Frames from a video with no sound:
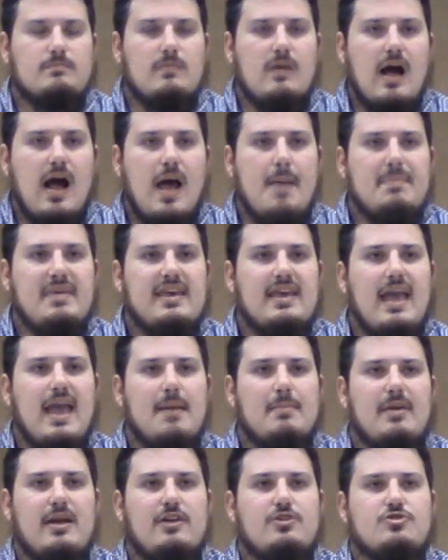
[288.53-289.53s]
I
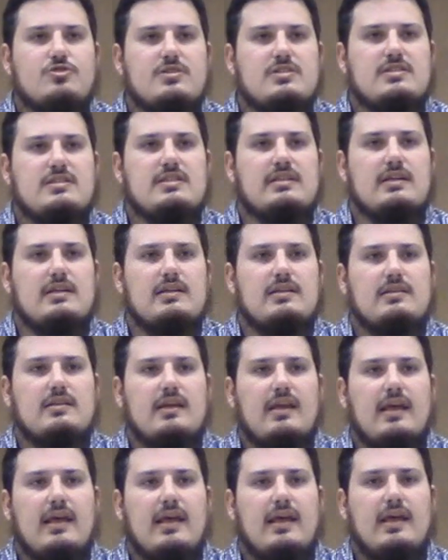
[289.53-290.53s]
became interested
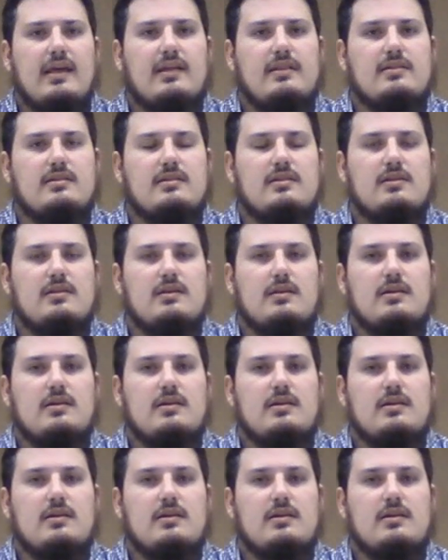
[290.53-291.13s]
in